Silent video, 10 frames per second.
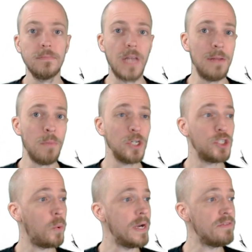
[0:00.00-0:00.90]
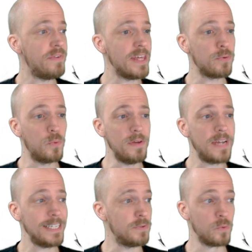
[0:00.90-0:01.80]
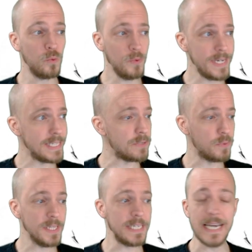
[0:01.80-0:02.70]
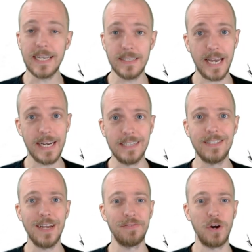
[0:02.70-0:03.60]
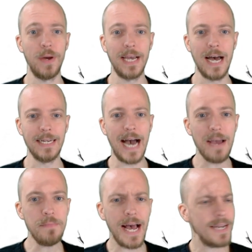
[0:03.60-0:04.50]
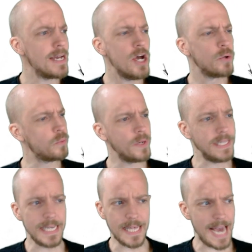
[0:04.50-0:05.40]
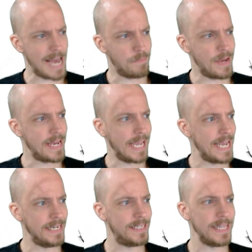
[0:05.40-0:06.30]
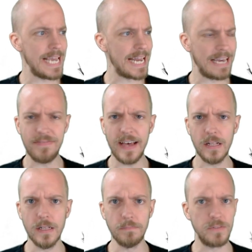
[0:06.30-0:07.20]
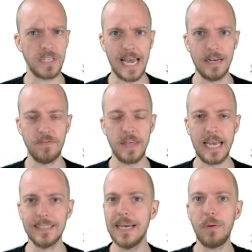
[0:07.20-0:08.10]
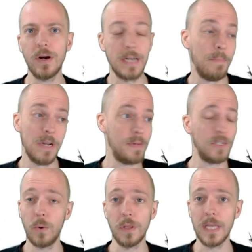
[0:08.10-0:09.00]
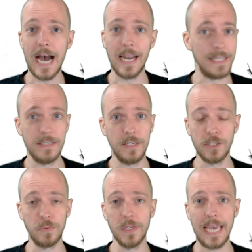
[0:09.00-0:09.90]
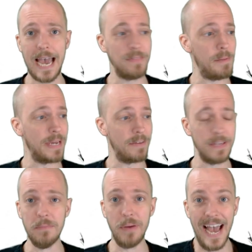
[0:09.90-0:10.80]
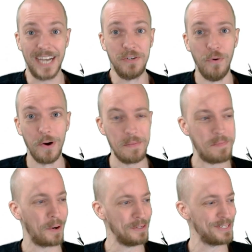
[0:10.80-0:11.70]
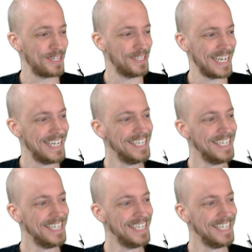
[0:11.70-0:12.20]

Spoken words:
On March 25th, we've got some really, really exciting stuff going on. I'm not really that big into the NFL side of things. That part, I'm going to be totally honest, doesn't really have that big of an impact for me personally.